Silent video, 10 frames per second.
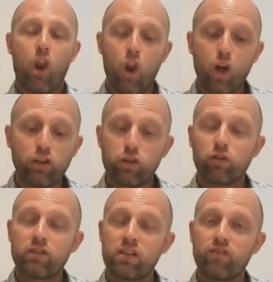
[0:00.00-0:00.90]
Lot,
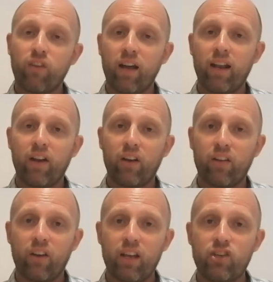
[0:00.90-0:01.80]
you'll just find out in
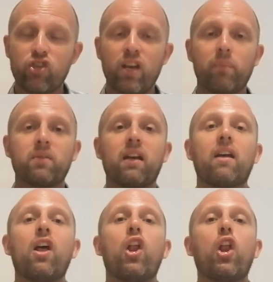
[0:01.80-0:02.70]
the next chapter,
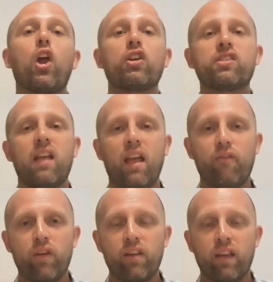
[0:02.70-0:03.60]
lost
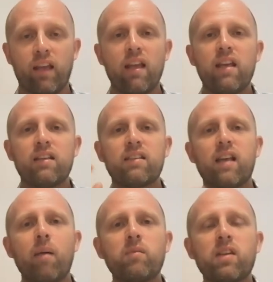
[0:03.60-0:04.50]
everything.
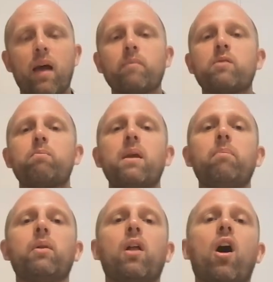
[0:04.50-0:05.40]
Sometimes
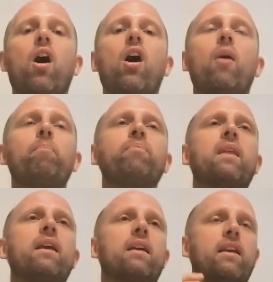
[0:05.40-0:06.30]
people are
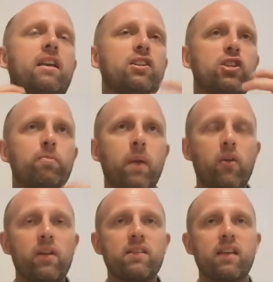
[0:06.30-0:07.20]

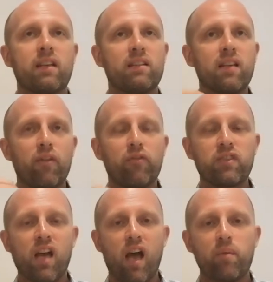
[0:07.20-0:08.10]
experiencing
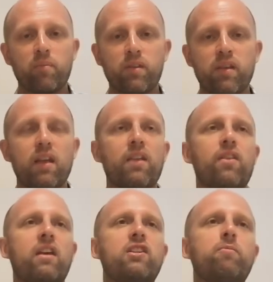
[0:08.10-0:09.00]
tough times
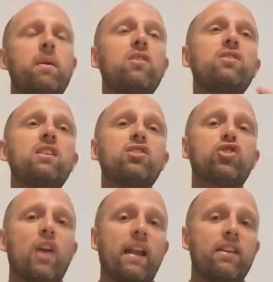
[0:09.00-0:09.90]
they're experiencing
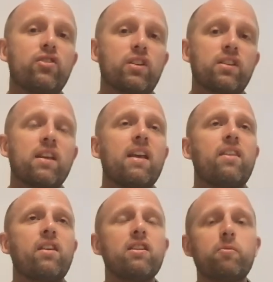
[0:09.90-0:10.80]
challenges.
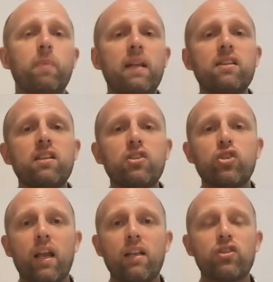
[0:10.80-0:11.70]
They're experiencing
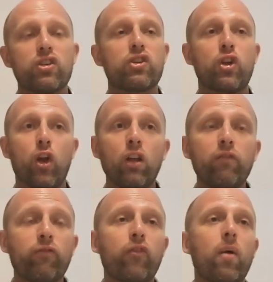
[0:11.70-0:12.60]
challenges
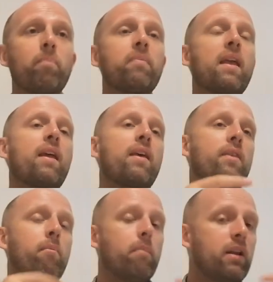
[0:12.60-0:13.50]
not from
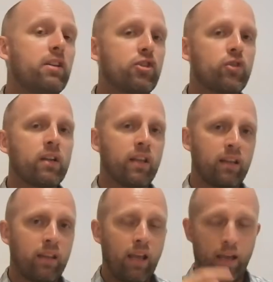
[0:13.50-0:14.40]
the ministry
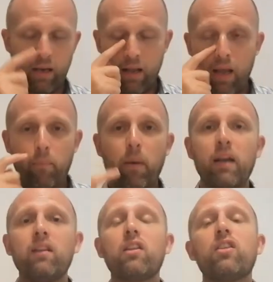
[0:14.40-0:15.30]
that they're in, but
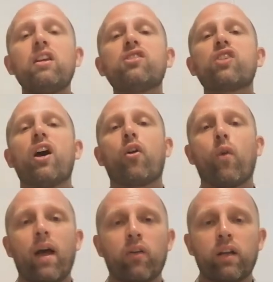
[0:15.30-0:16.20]
in the things
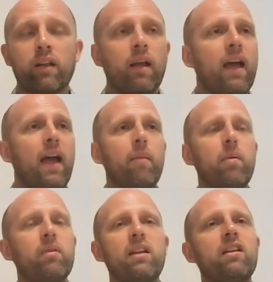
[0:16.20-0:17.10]
around it.
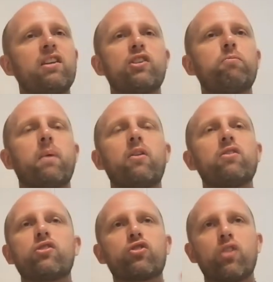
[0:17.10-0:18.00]
Abram didn't
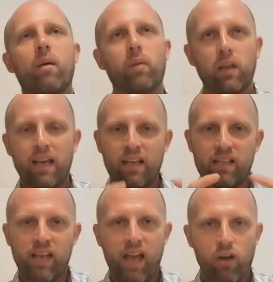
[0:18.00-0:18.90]
experience trouble in
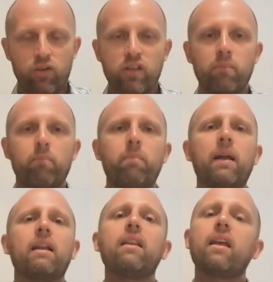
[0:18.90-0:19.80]
his house,
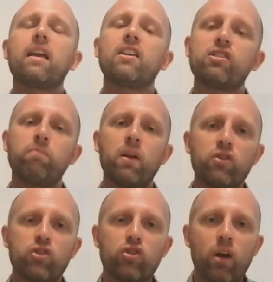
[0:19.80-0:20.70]
but they
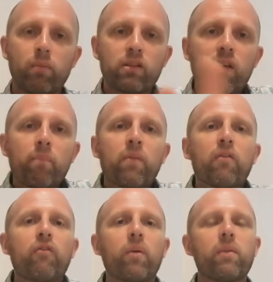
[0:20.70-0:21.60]
experienced troubles
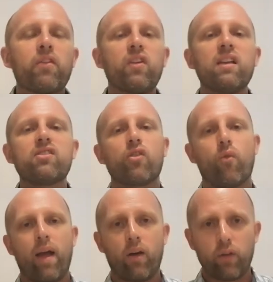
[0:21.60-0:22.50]
from the things
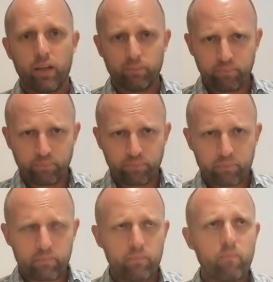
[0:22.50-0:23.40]
around it.
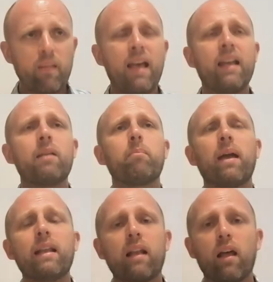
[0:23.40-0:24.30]
And it
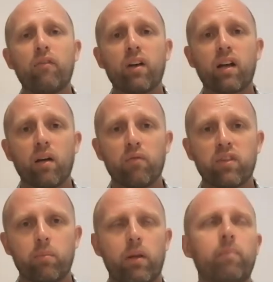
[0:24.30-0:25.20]
made life
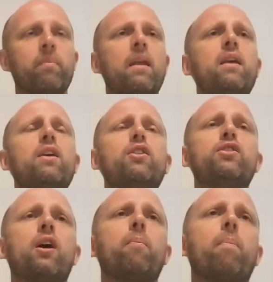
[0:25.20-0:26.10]
uncomfortable.
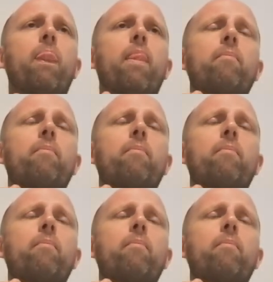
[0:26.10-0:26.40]
So